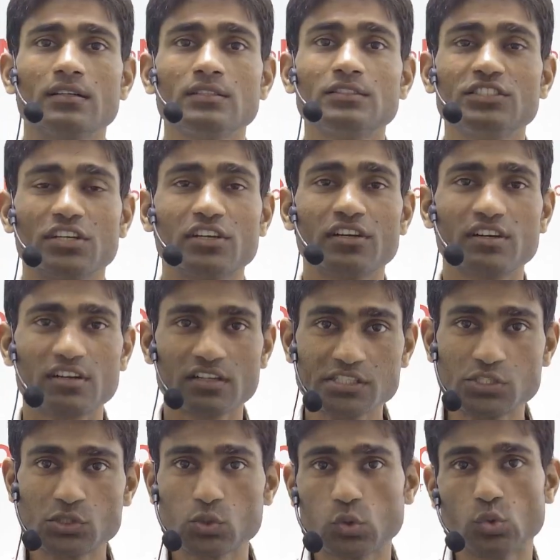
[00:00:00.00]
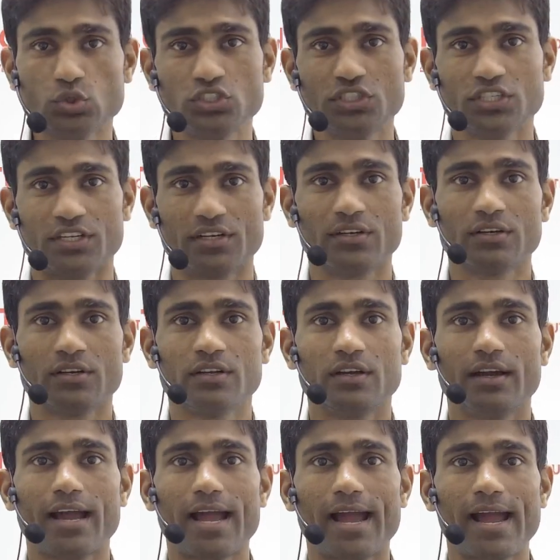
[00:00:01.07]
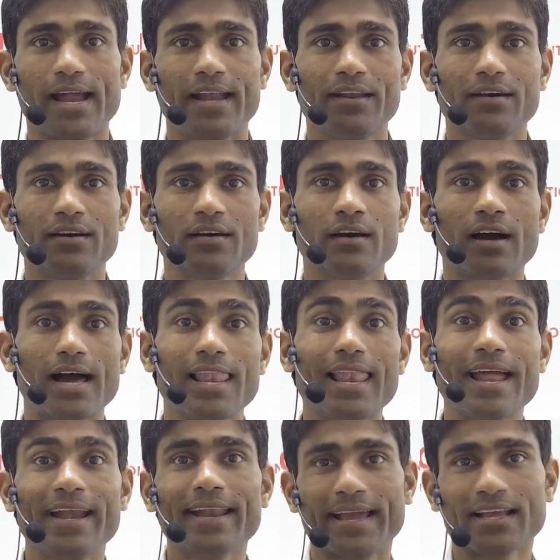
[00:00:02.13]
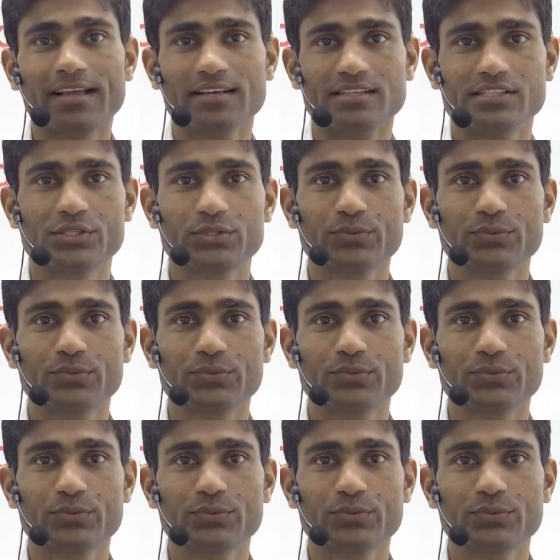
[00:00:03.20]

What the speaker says: general solution and allied angles,